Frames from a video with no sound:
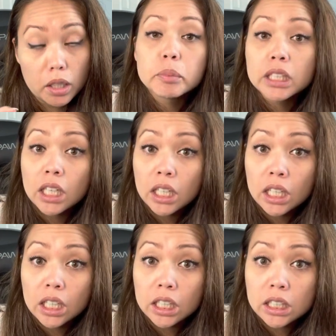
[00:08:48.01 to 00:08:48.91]

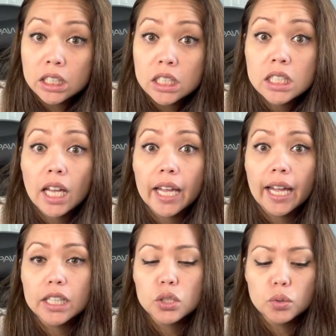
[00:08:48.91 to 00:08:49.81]
because I
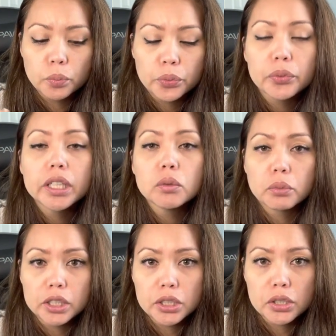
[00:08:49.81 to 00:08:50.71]
had to
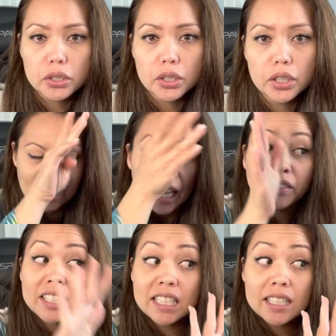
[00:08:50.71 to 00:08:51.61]
pre-register, and
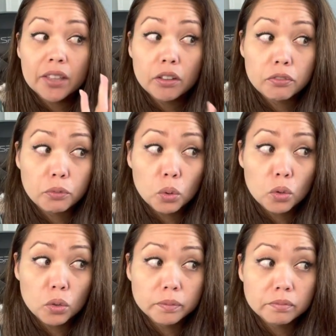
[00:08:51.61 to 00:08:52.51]
this is not the
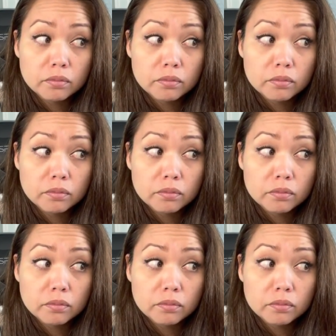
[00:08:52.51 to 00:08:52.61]
full